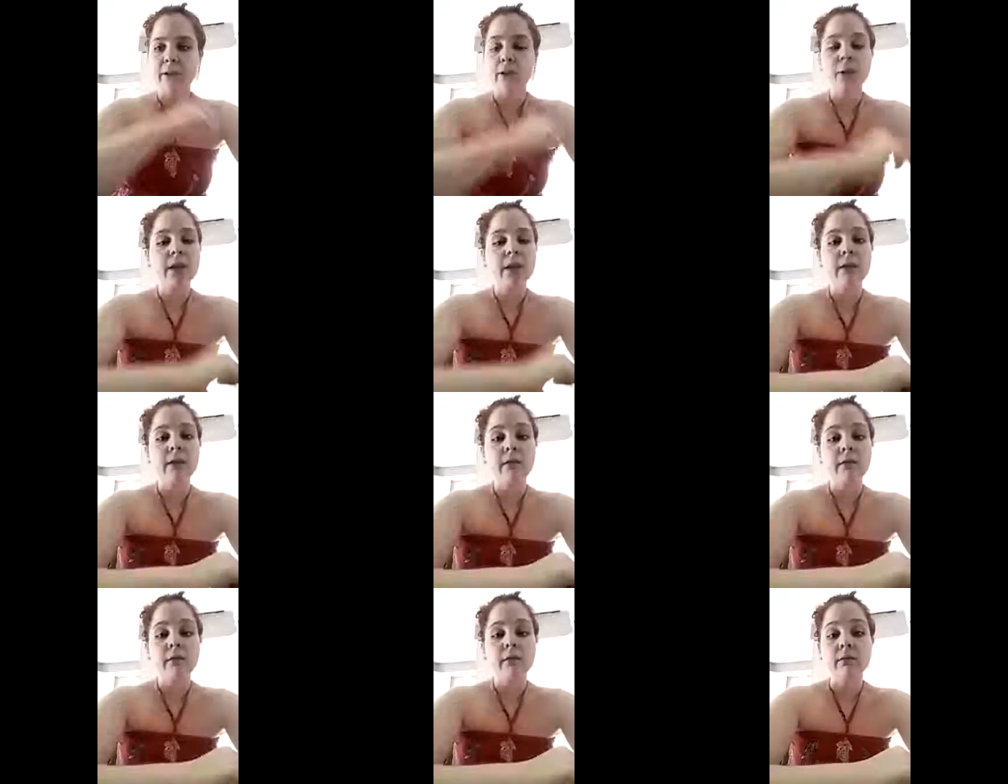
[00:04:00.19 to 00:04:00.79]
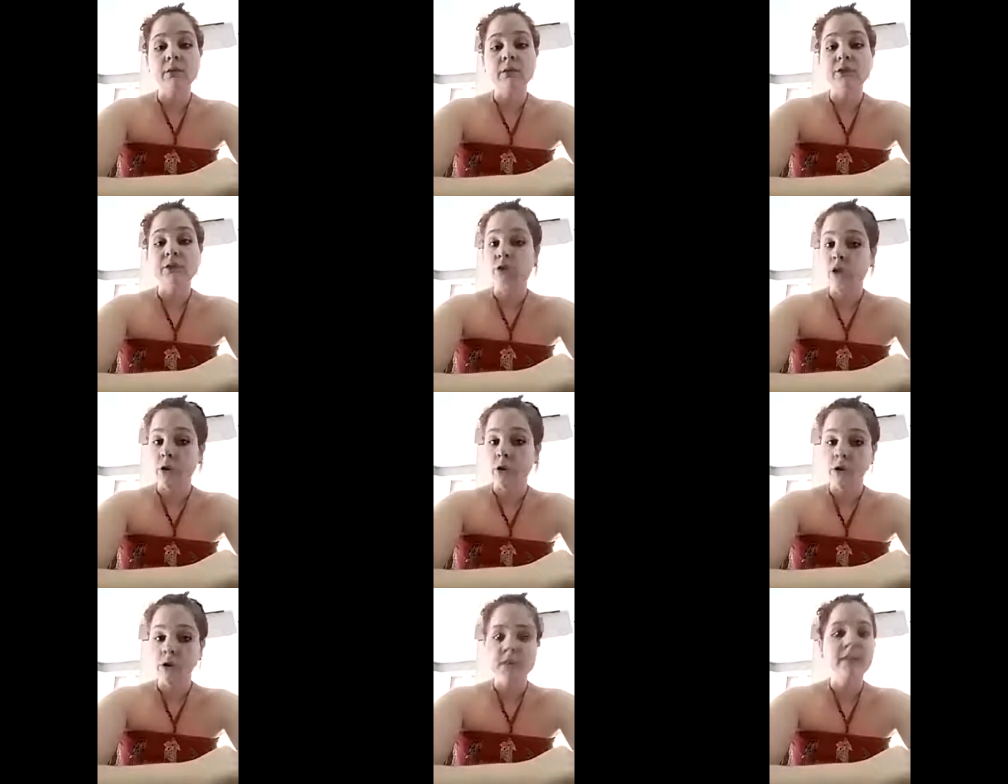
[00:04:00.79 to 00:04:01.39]
you can
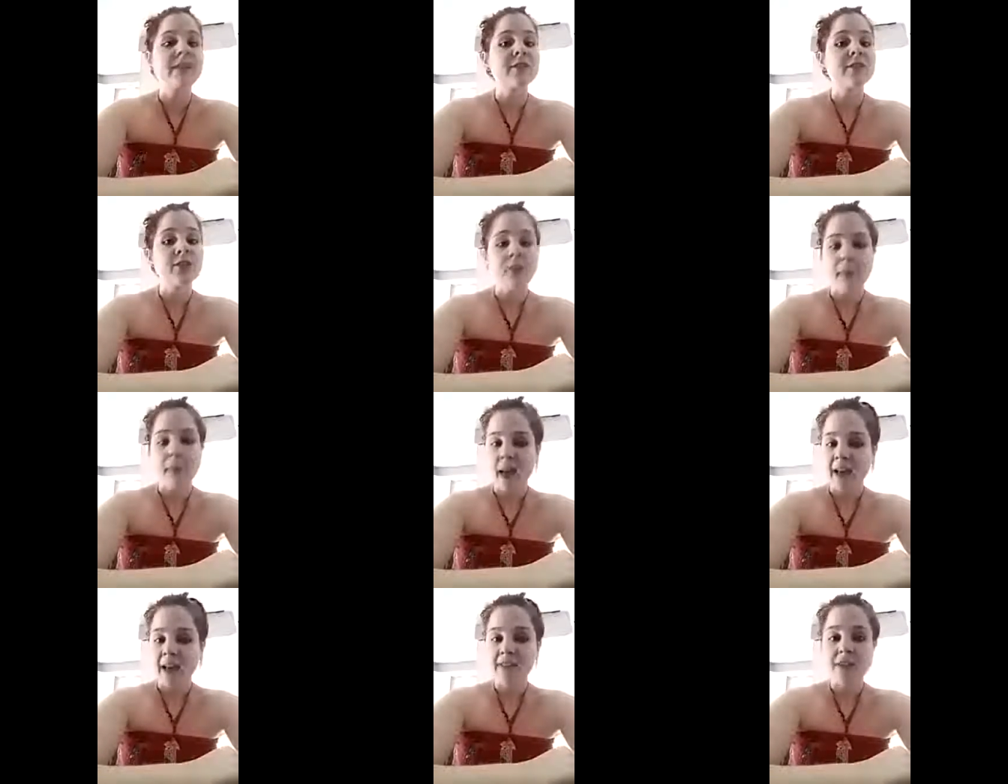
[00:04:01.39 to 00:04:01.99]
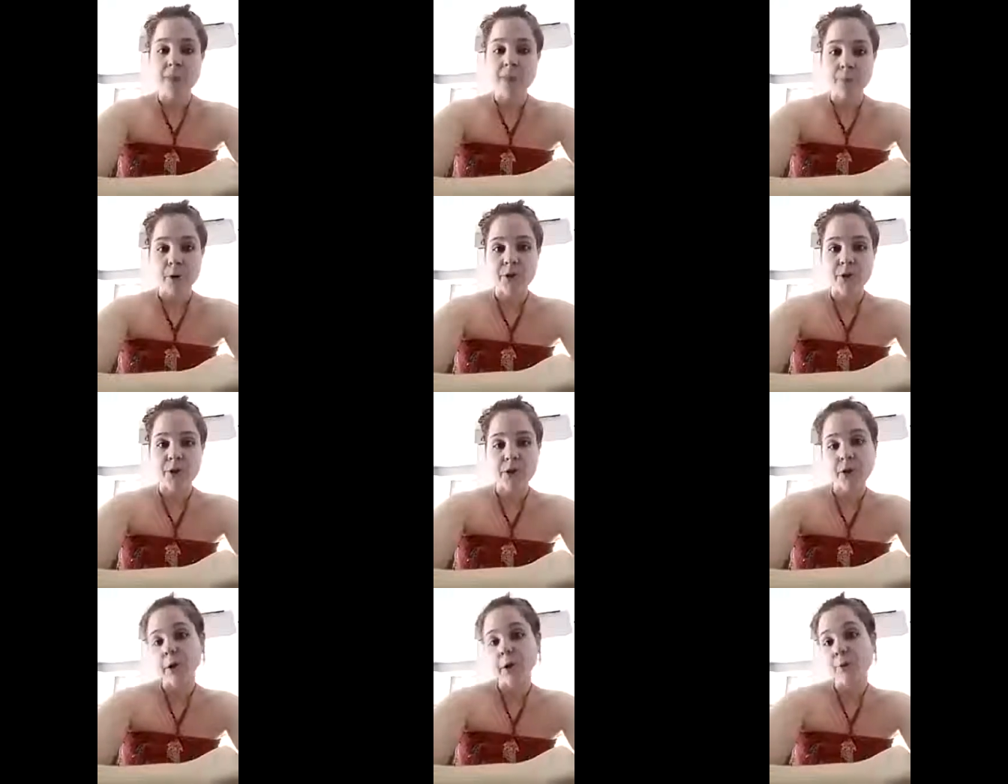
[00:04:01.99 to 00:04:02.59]
certainly surpass the
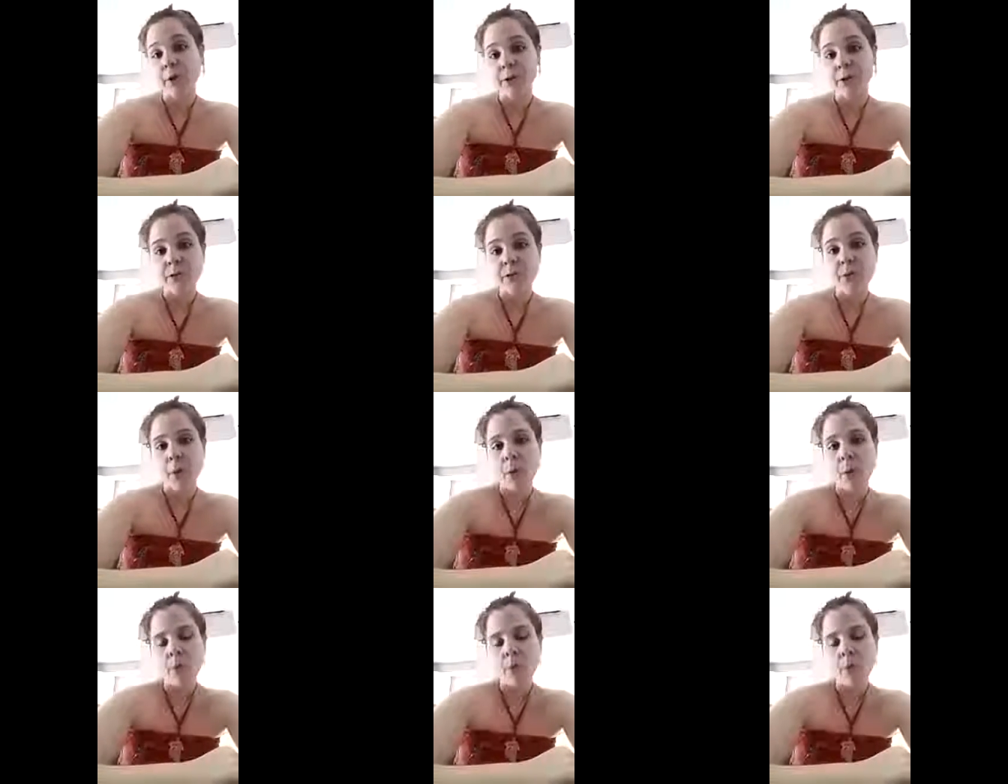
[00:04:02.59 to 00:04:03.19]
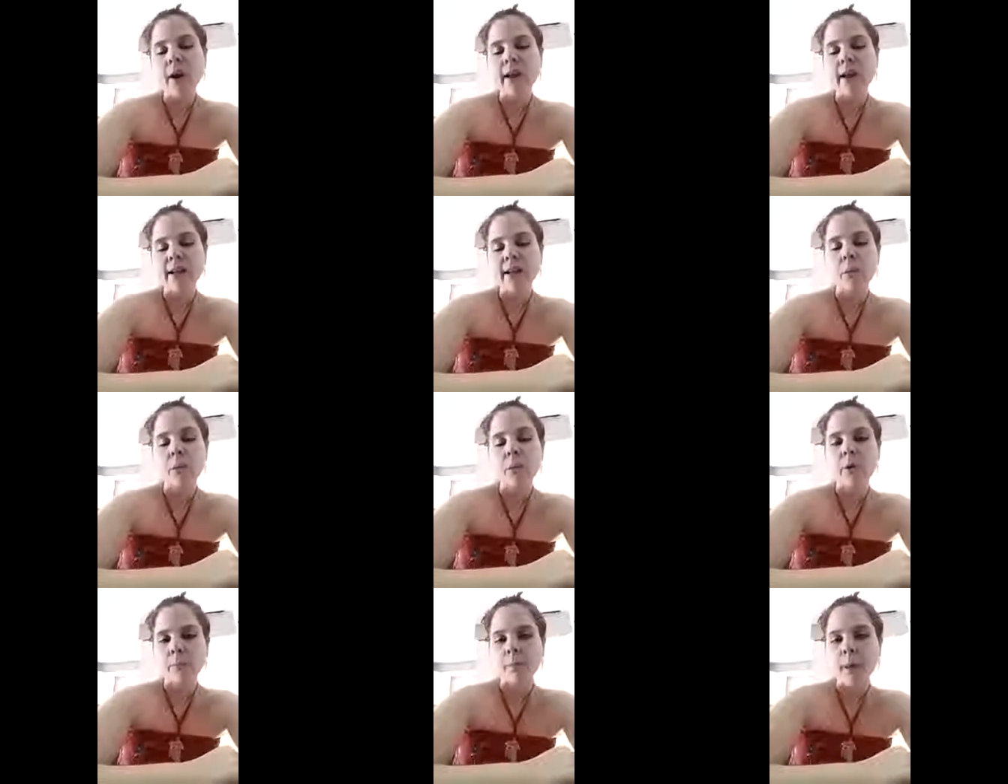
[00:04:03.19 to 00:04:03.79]
person who brings you on board in
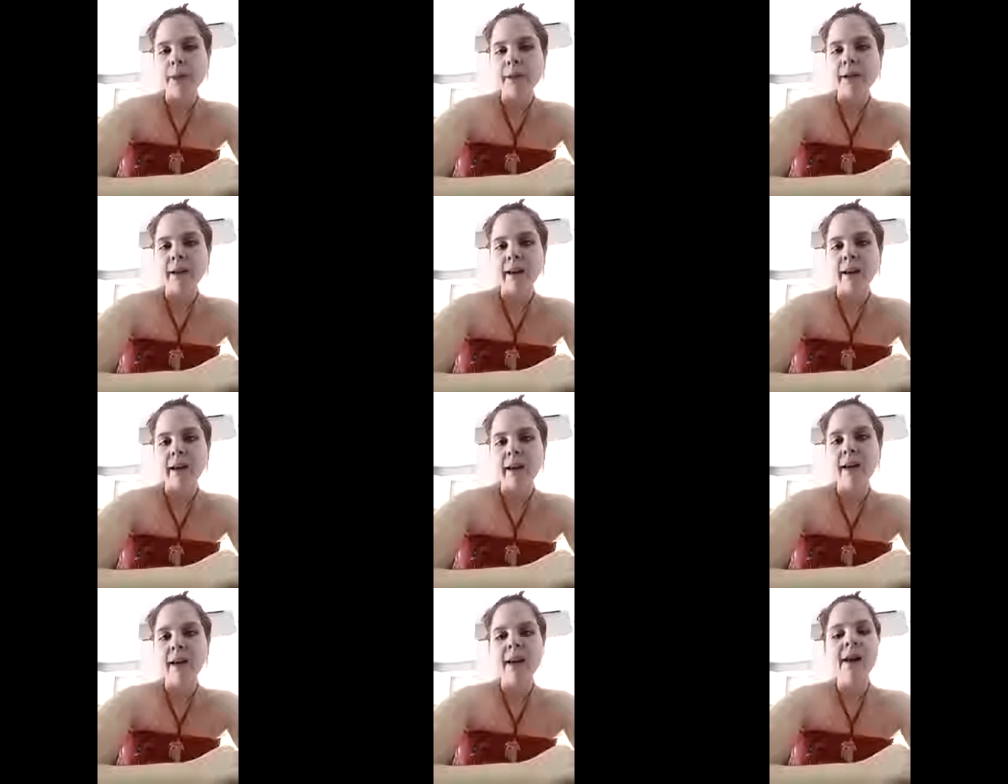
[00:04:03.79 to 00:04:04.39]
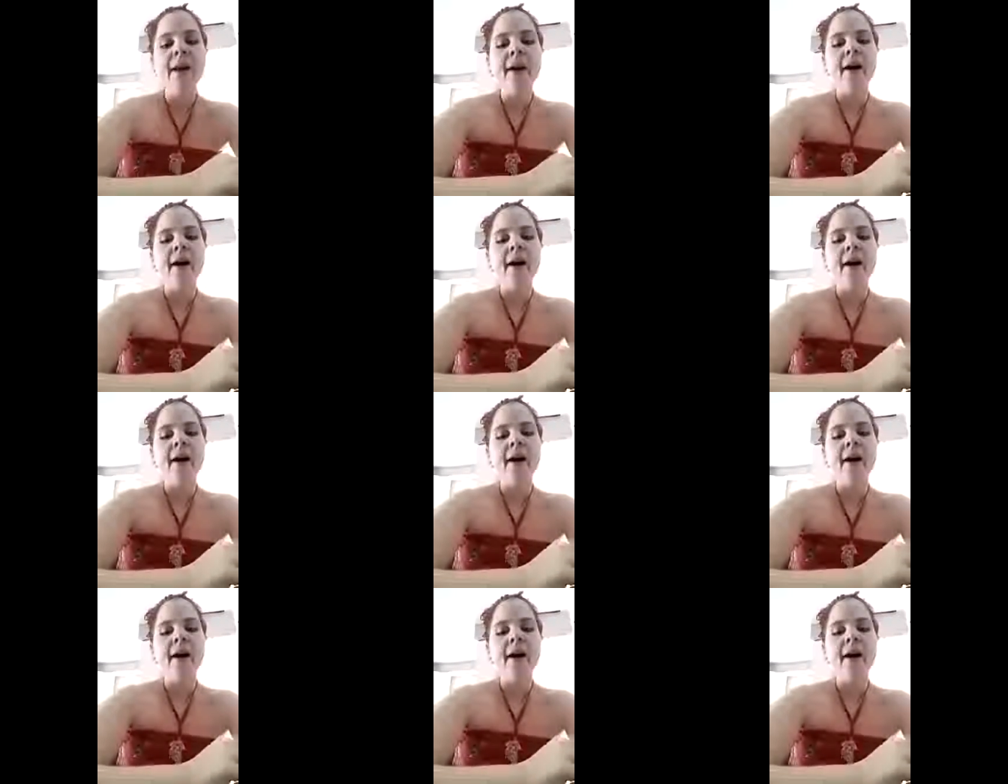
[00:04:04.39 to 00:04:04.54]
network marketing.